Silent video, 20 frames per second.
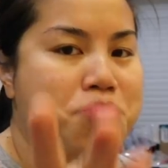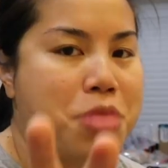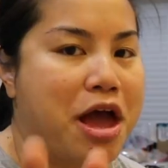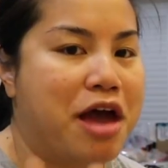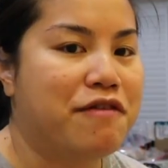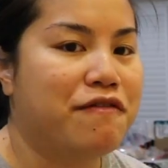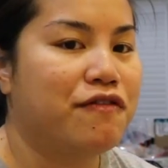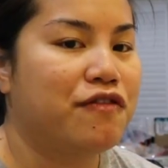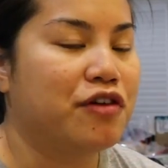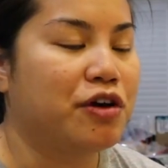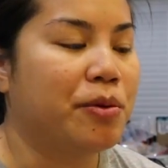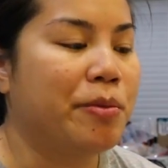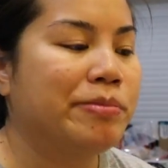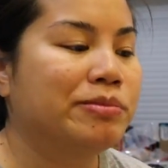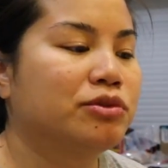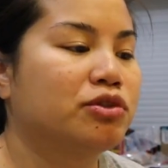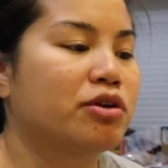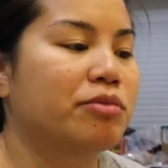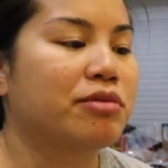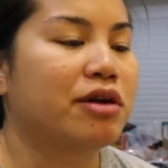and
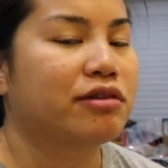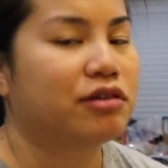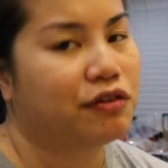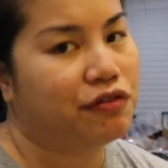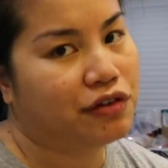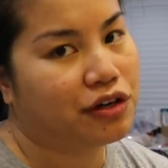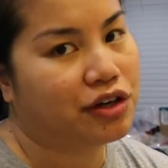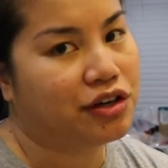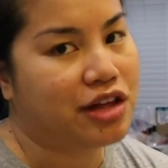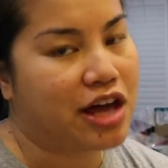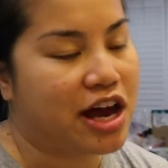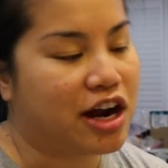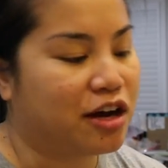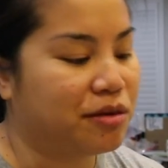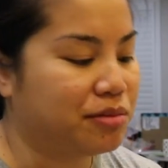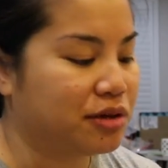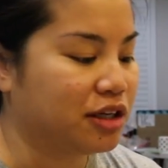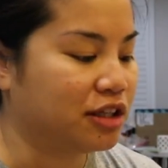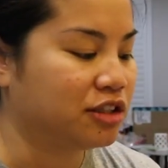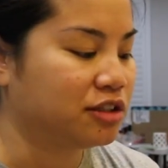film, so I'm gonna have to figure that
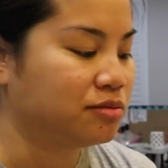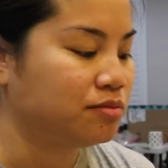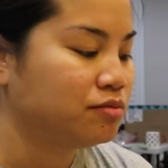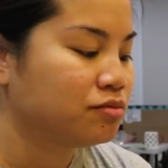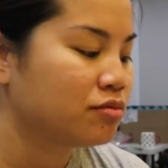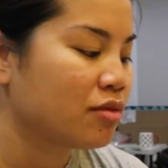out because